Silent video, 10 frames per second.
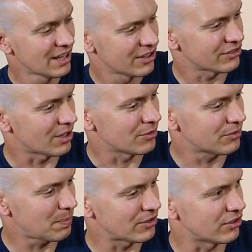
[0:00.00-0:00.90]
So
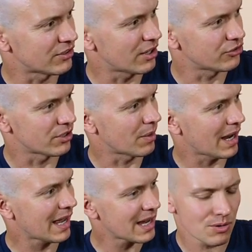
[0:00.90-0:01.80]
it basically tells you
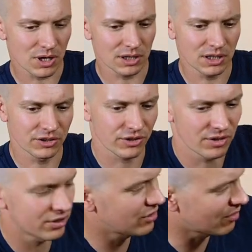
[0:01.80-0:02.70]
how hard
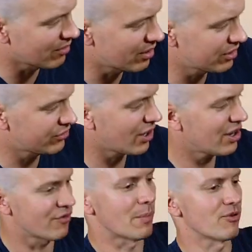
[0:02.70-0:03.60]

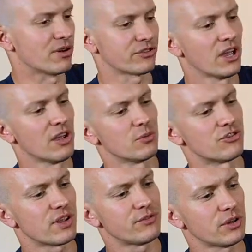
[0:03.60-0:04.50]
tyre rubber is,
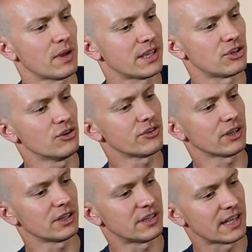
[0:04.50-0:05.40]
which gives you a good
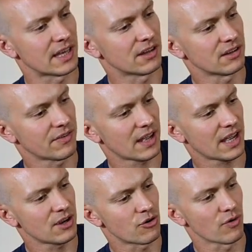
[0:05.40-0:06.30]
idea of
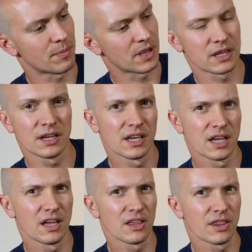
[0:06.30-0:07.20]
how grippy
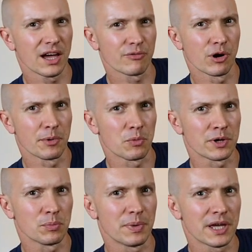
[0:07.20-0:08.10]
that rubber
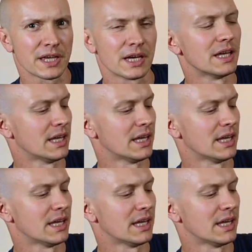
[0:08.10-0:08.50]
will be.